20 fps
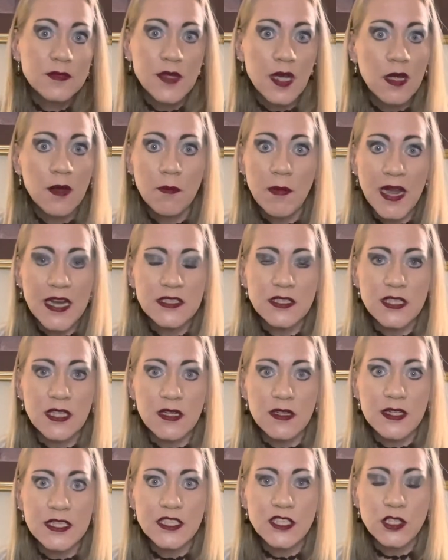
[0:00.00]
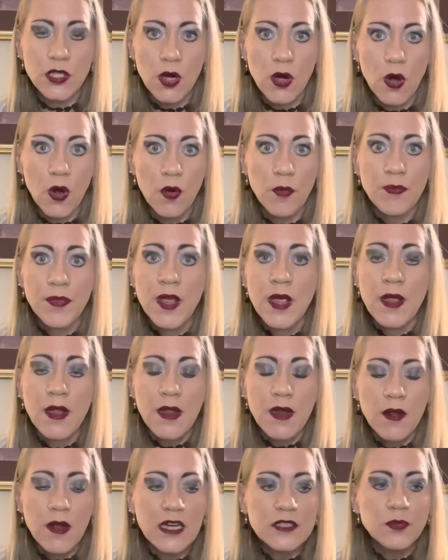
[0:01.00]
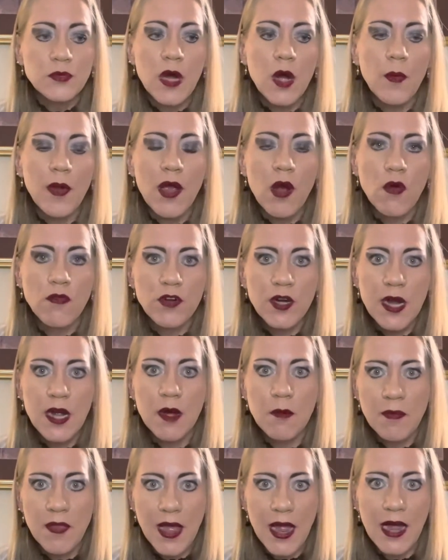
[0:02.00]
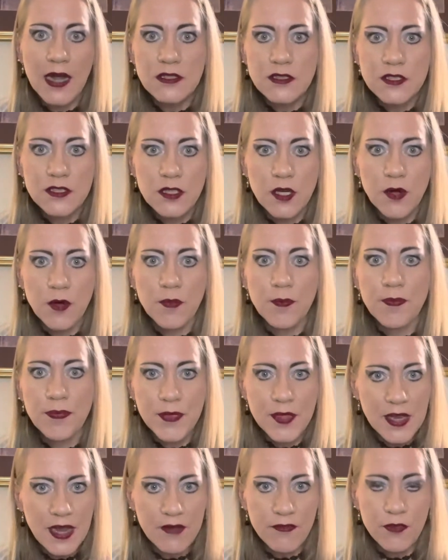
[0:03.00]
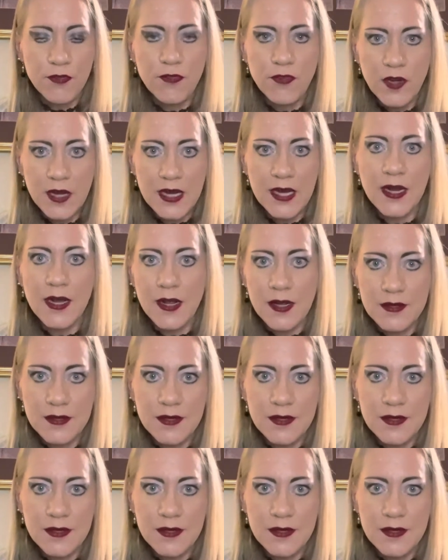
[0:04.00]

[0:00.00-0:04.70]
basically. So that's why we overcome that. So never forget